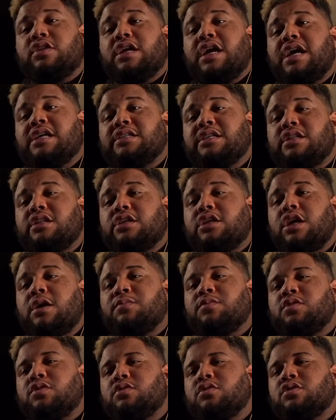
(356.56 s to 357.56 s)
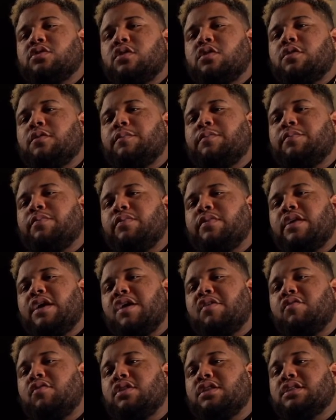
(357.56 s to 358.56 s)
are the guys I look up to. So
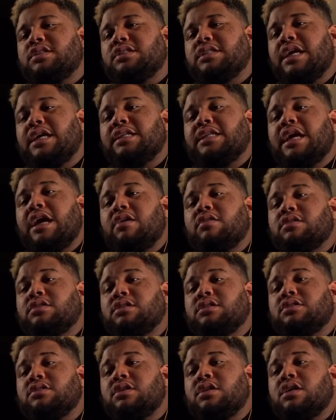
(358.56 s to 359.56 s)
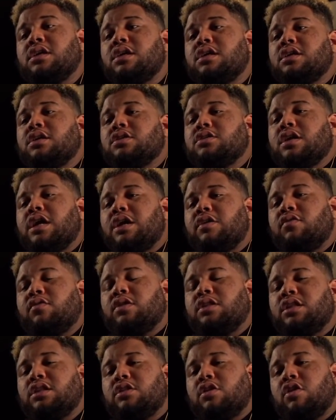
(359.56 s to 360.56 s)
I really sat down and just tried to
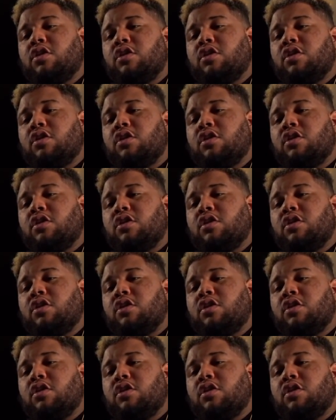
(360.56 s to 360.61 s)
really